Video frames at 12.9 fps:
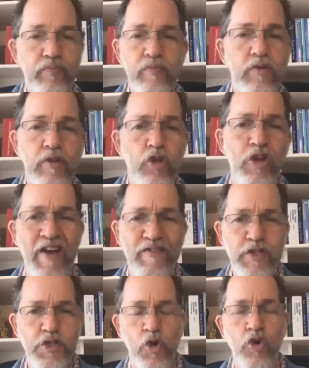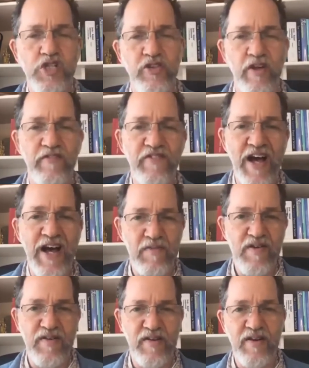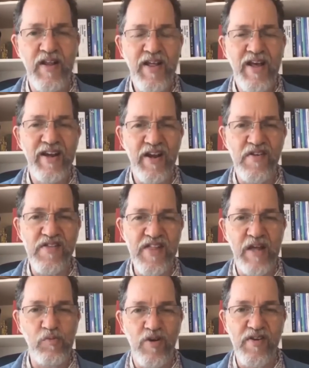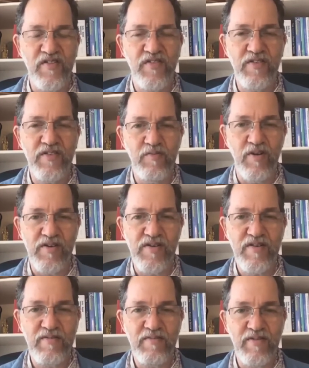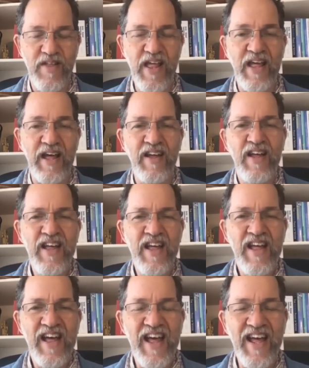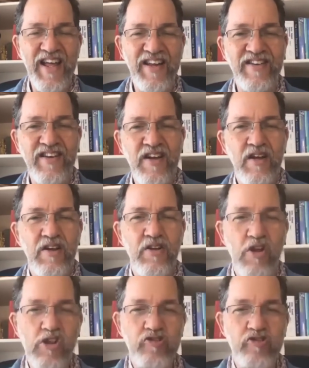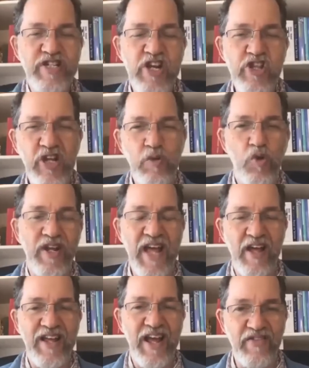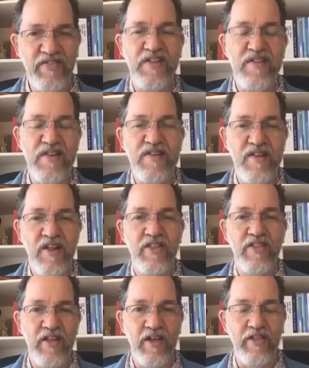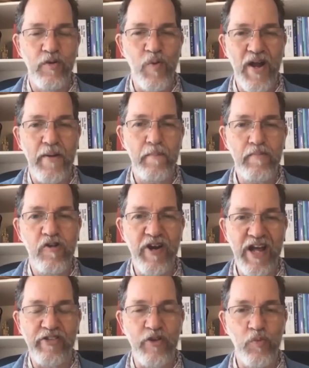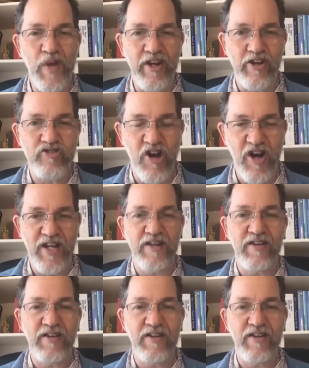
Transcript: you'd have to talk to the farmers and understand what's there, and strategically work out, okay, this is the one product that we're going to try and